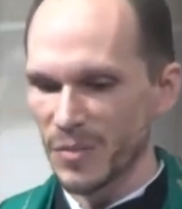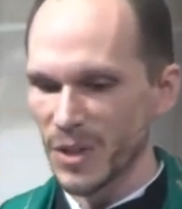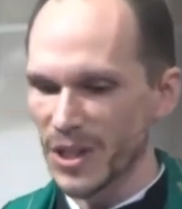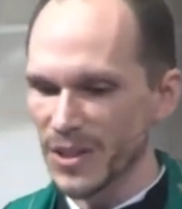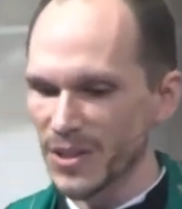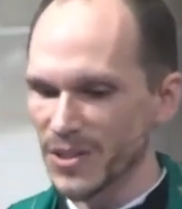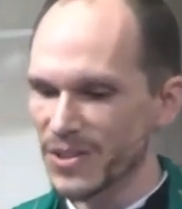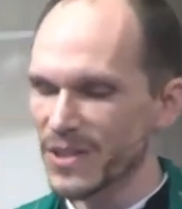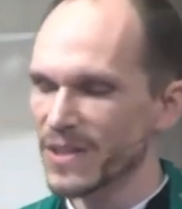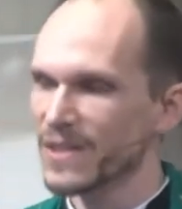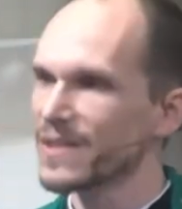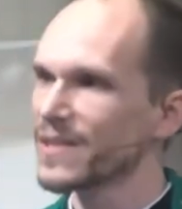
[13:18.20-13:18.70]

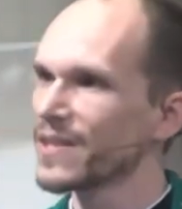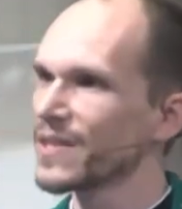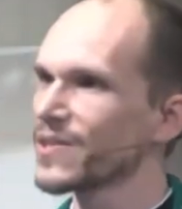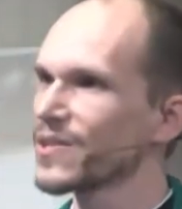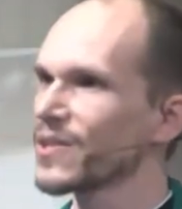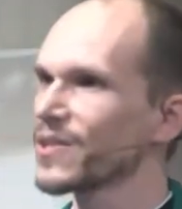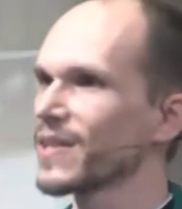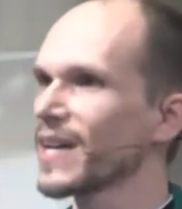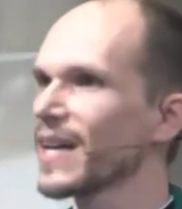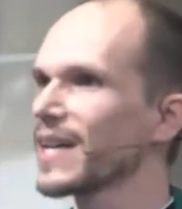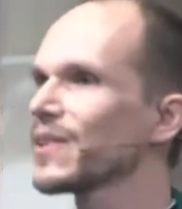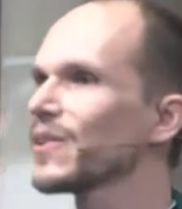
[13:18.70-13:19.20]
Brothers and
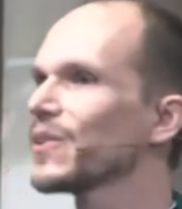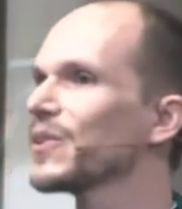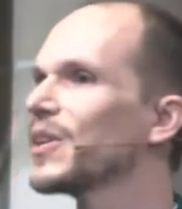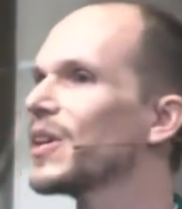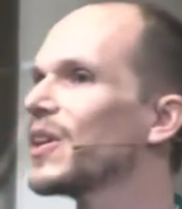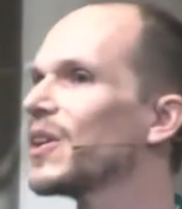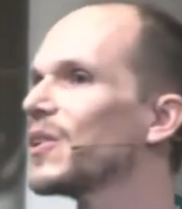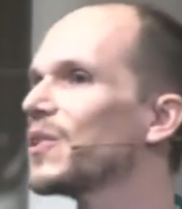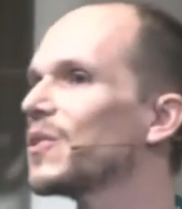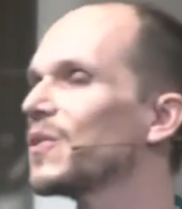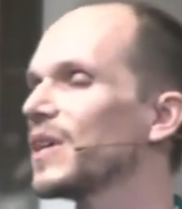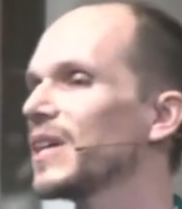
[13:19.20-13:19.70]
sisters, I don't
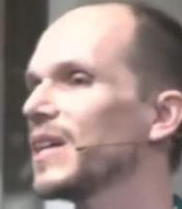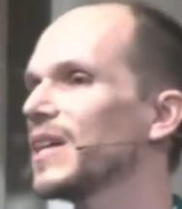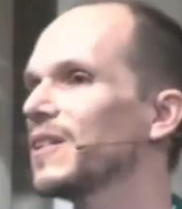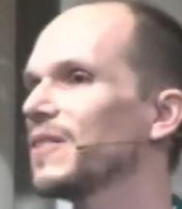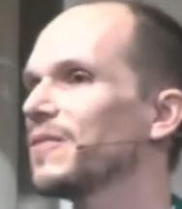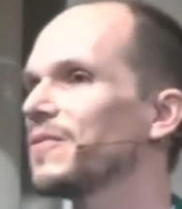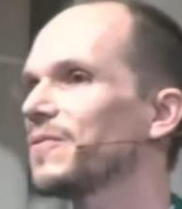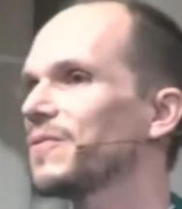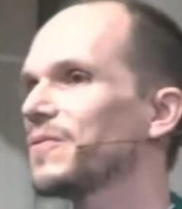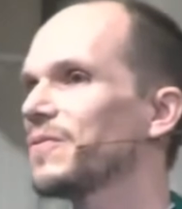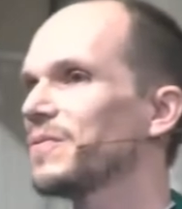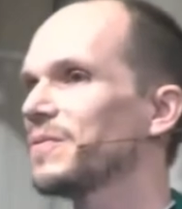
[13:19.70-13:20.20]
know
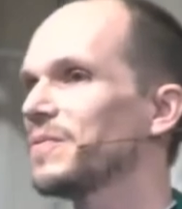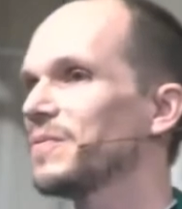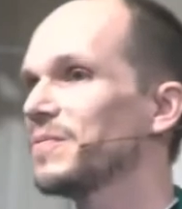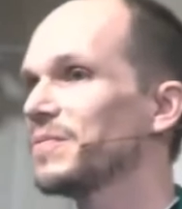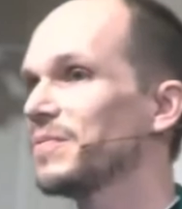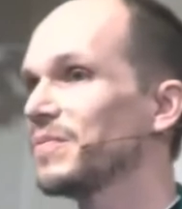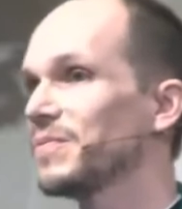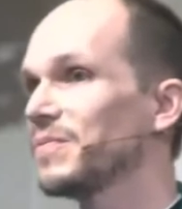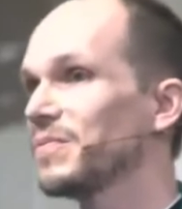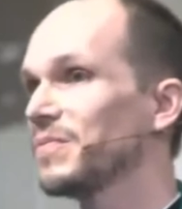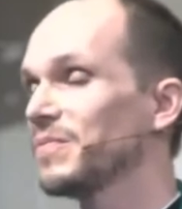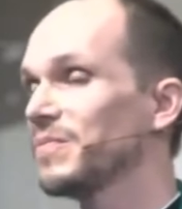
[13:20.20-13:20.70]
if
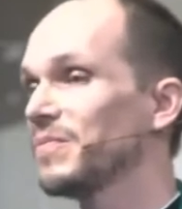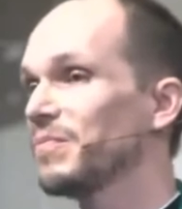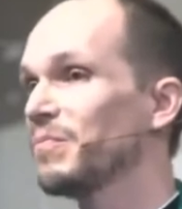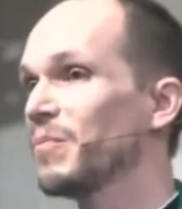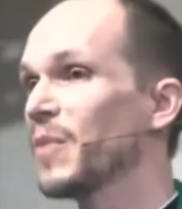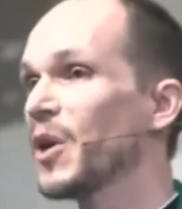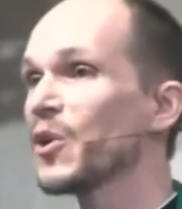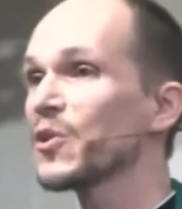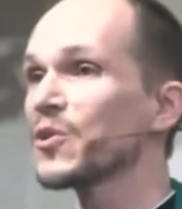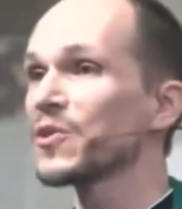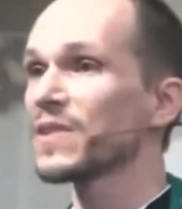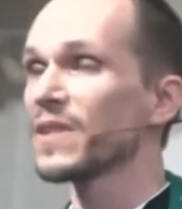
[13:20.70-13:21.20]

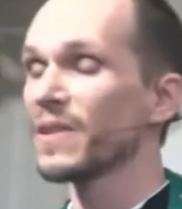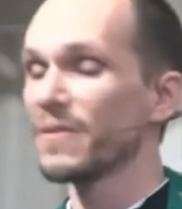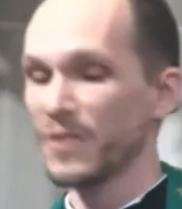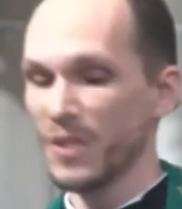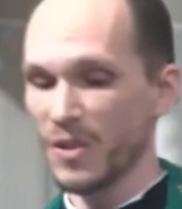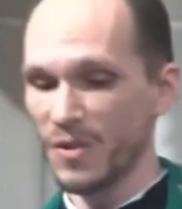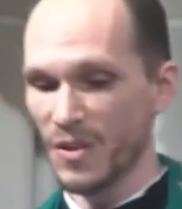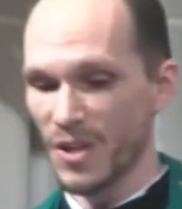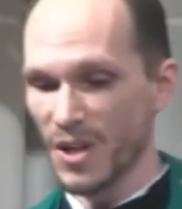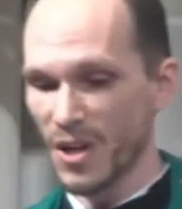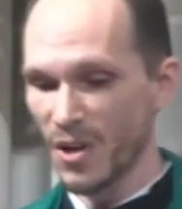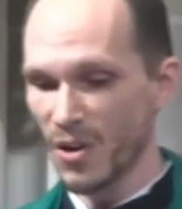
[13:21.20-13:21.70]
most of
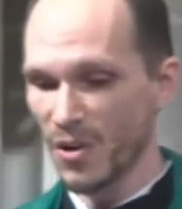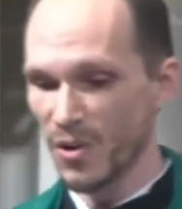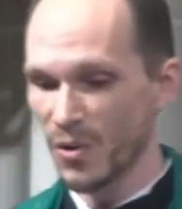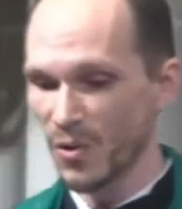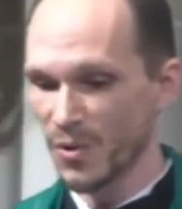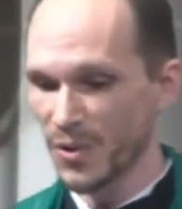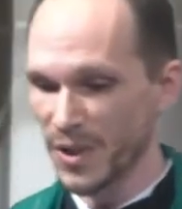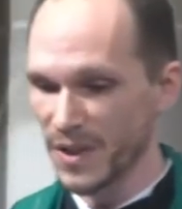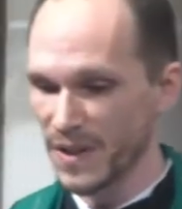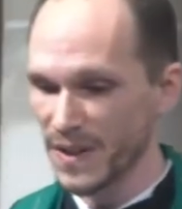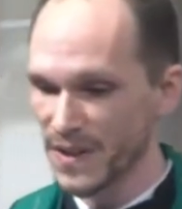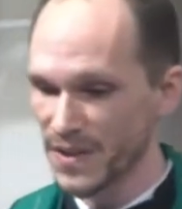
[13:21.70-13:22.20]
you
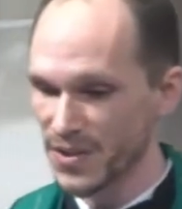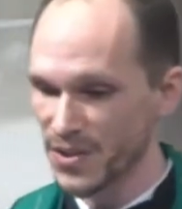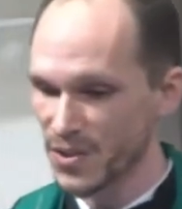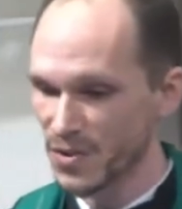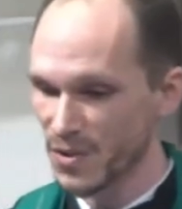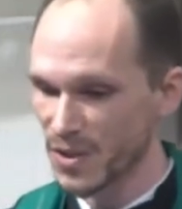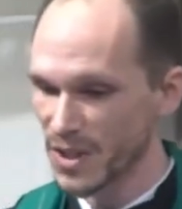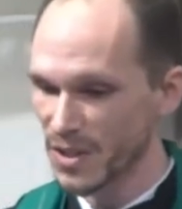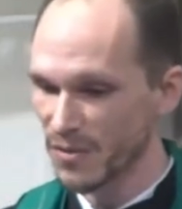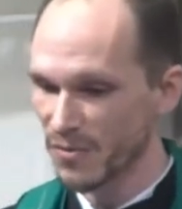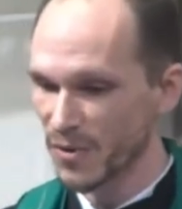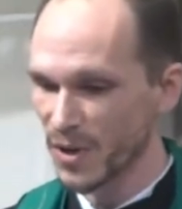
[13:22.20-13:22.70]
know the
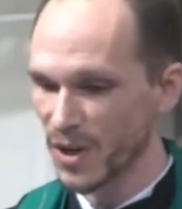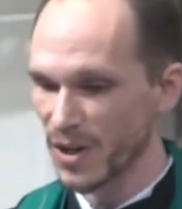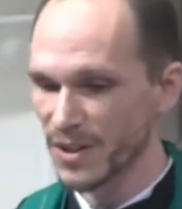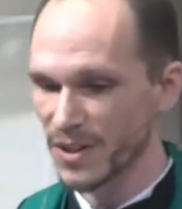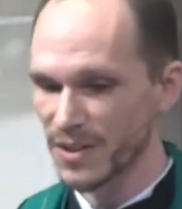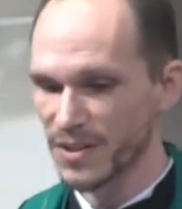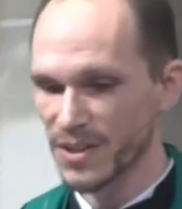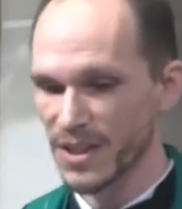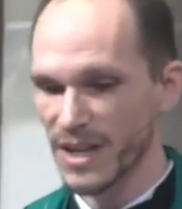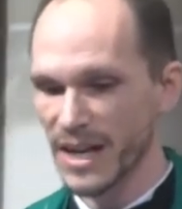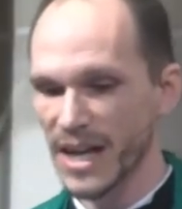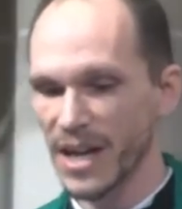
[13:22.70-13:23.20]
history of where
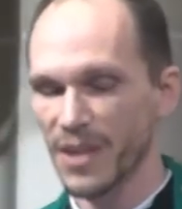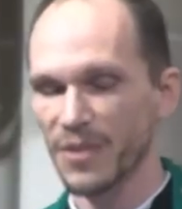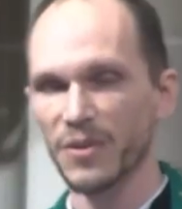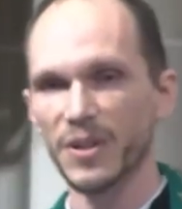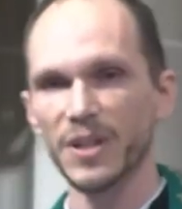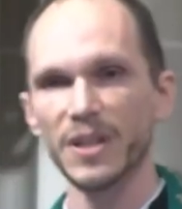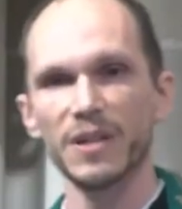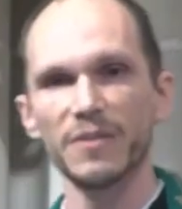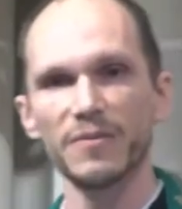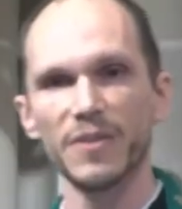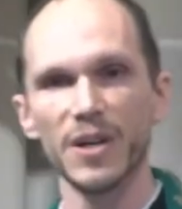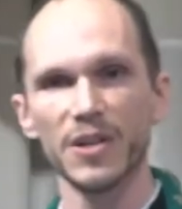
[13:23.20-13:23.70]
this
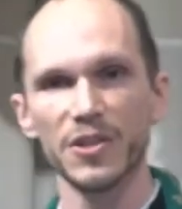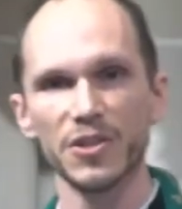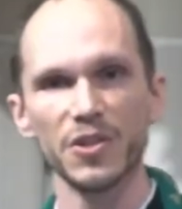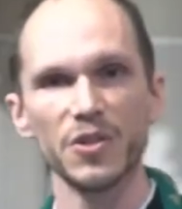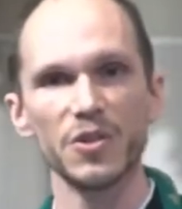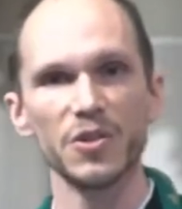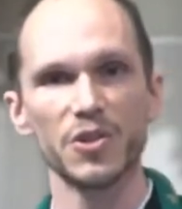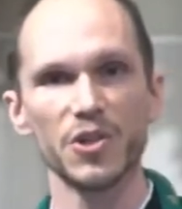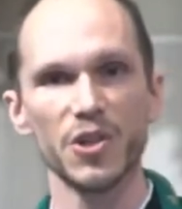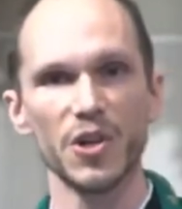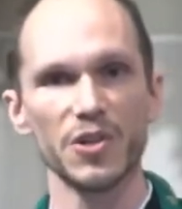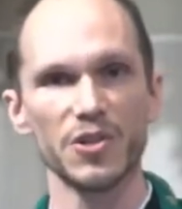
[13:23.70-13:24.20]
gathering of our
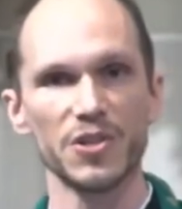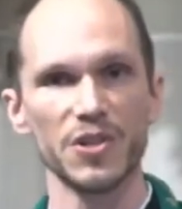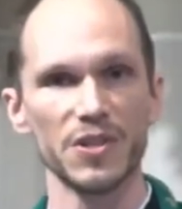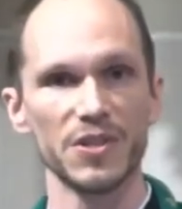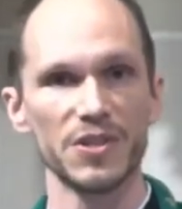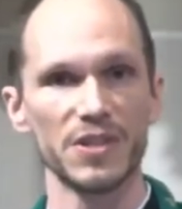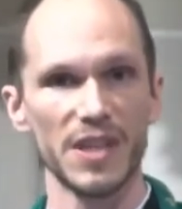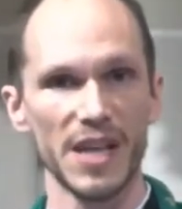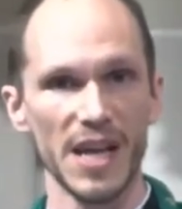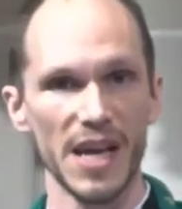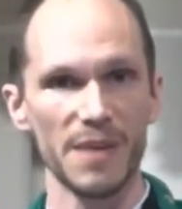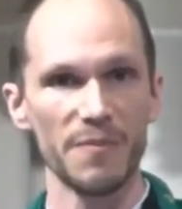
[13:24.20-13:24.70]
two
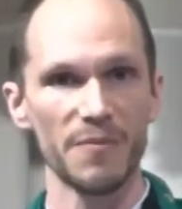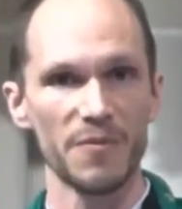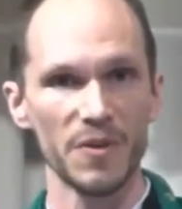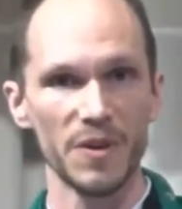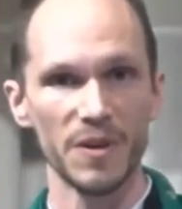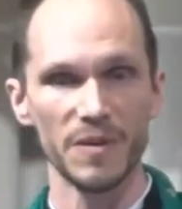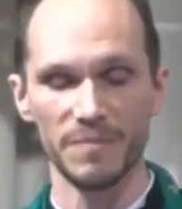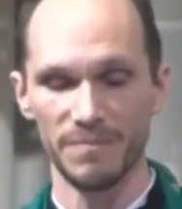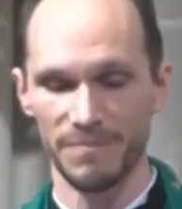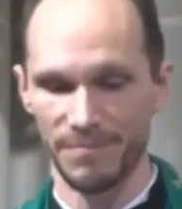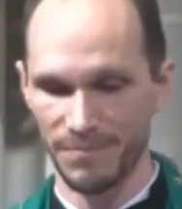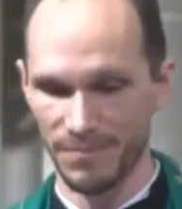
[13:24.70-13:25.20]
churches came
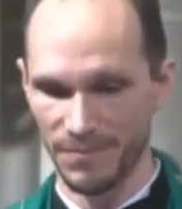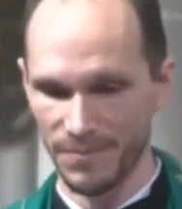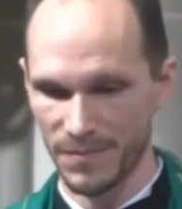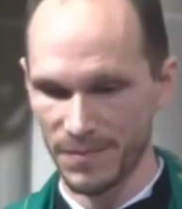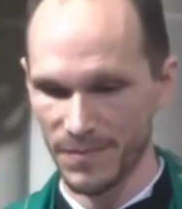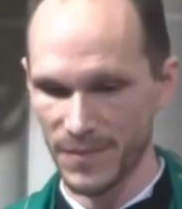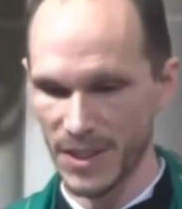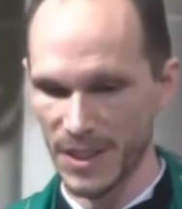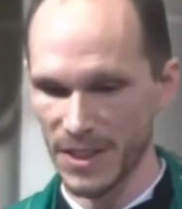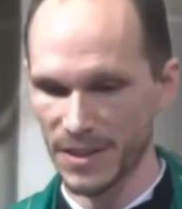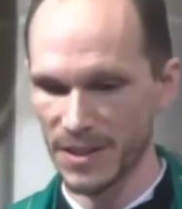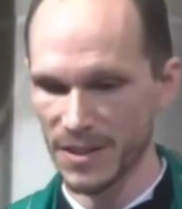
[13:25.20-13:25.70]
from
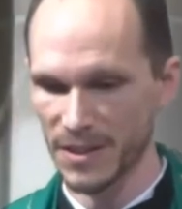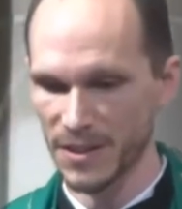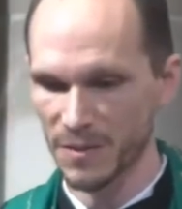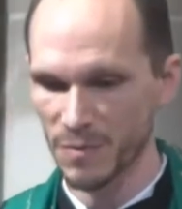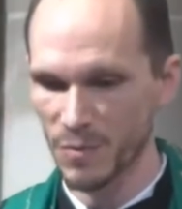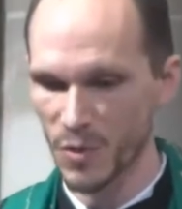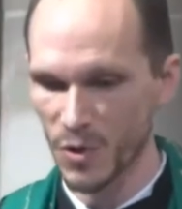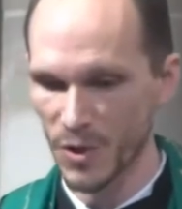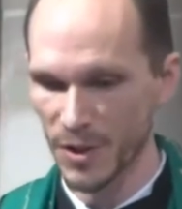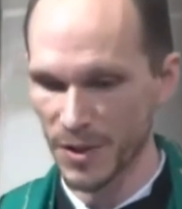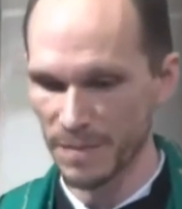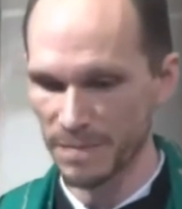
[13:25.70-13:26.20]
on
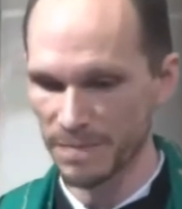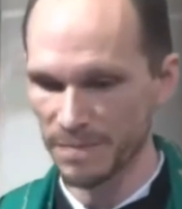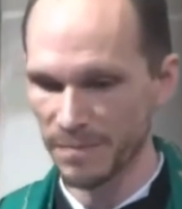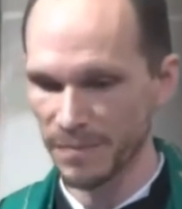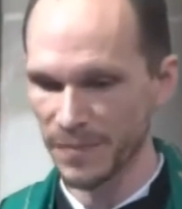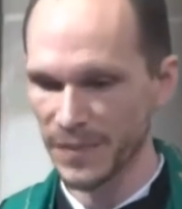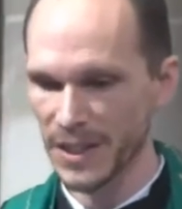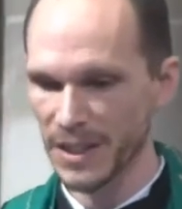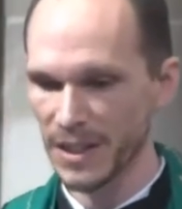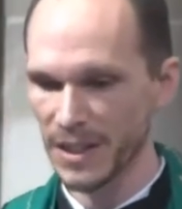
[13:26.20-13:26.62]
this morning.